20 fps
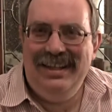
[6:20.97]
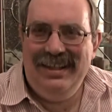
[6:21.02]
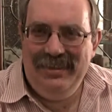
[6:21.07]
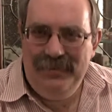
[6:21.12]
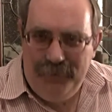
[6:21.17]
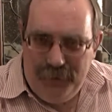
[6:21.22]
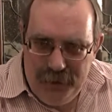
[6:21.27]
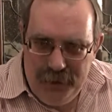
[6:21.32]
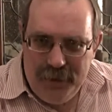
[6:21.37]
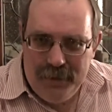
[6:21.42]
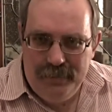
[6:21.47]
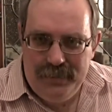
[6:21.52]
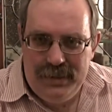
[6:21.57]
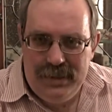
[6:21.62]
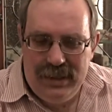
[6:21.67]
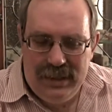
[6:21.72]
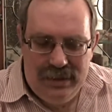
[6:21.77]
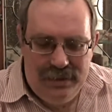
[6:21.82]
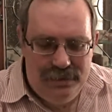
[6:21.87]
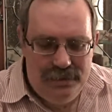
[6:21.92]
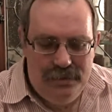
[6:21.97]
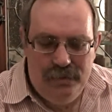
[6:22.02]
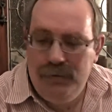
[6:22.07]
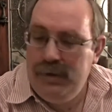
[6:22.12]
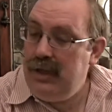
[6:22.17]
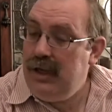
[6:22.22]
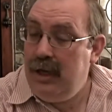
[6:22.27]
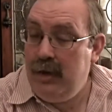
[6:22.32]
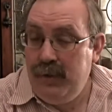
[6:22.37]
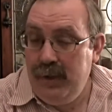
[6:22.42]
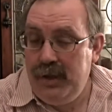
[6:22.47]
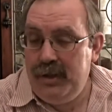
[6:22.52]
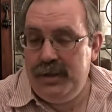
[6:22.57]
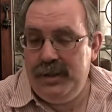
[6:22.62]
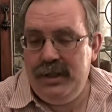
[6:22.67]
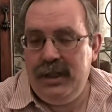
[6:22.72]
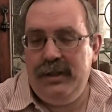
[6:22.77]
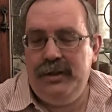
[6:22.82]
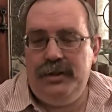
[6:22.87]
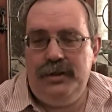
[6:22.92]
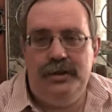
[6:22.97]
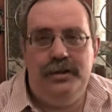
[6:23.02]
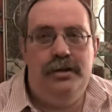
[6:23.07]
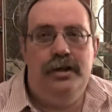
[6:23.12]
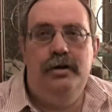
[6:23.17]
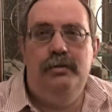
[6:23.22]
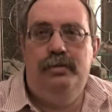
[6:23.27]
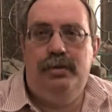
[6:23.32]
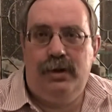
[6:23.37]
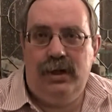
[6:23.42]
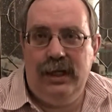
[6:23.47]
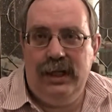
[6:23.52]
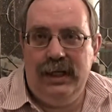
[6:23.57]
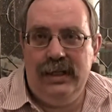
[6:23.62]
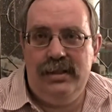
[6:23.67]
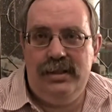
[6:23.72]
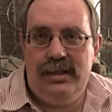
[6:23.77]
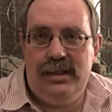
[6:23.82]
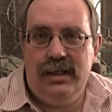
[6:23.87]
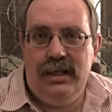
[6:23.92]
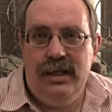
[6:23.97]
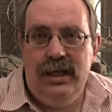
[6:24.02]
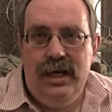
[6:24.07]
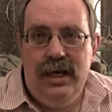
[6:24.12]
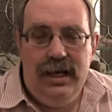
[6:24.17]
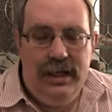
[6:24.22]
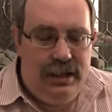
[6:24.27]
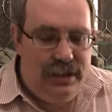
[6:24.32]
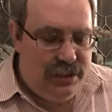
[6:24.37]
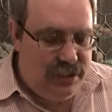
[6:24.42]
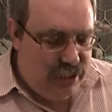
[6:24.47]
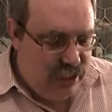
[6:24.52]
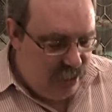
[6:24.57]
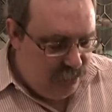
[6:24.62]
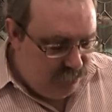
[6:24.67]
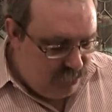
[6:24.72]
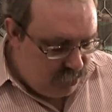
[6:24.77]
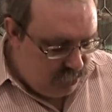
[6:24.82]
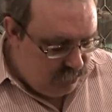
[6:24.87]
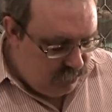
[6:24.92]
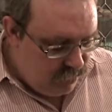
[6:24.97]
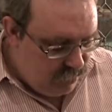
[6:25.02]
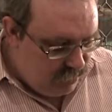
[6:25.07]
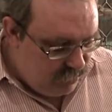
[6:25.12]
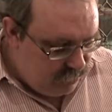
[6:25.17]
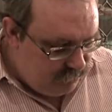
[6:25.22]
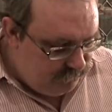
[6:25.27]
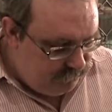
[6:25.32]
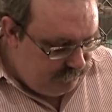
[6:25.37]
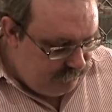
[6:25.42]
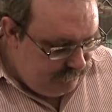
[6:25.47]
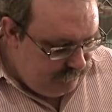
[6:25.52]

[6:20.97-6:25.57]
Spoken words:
for themselves, with no intercessors, no priest to stand between them.